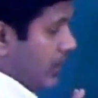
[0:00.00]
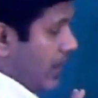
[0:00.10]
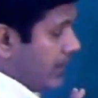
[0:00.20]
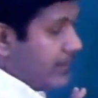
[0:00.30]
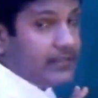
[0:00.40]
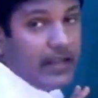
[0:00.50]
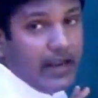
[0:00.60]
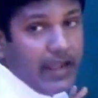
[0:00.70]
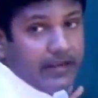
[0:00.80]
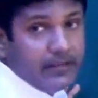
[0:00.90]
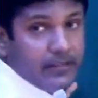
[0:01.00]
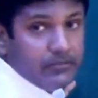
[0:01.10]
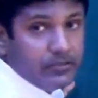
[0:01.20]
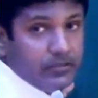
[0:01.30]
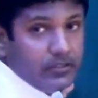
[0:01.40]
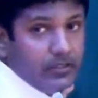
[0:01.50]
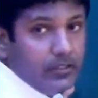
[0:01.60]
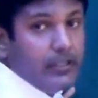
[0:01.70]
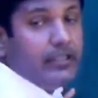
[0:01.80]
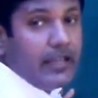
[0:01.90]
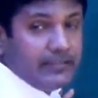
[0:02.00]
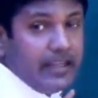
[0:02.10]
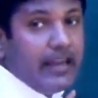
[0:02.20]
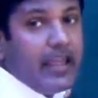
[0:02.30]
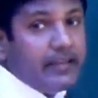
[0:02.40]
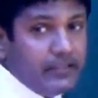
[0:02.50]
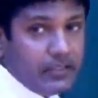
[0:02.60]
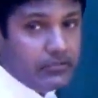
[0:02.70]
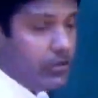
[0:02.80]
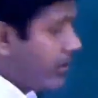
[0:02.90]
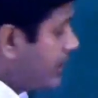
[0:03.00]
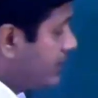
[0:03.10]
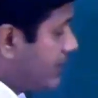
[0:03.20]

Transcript: Are these like terms? Yes, they're like terms, alright?